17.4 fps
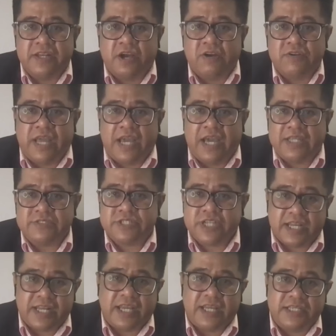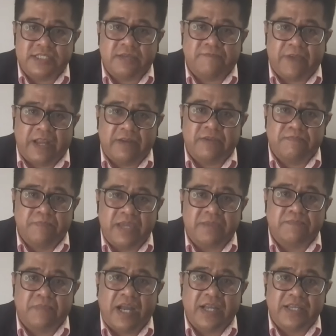know that China is a very
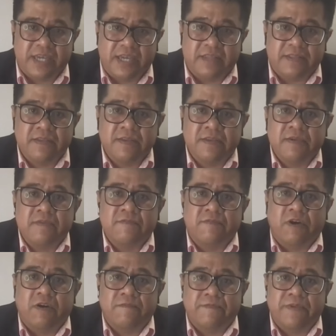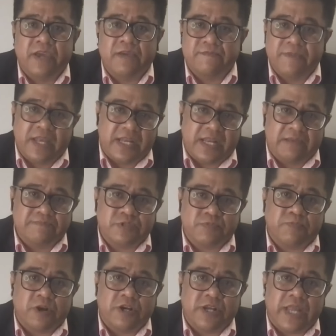big market for Vietnam's
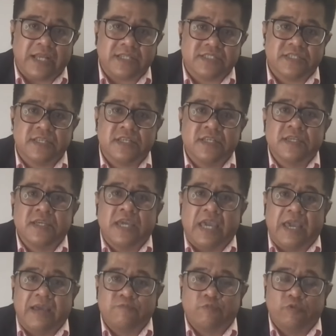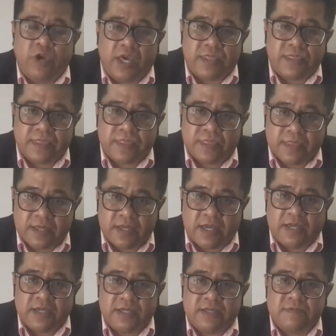products, and with
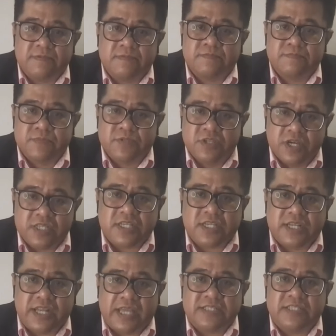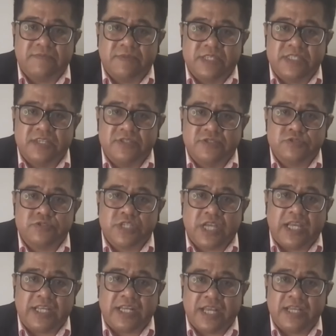good connectivity to
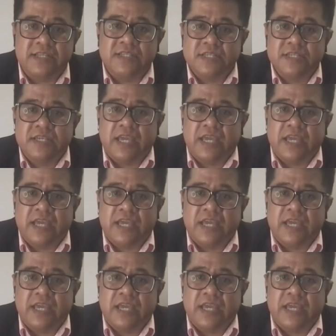China,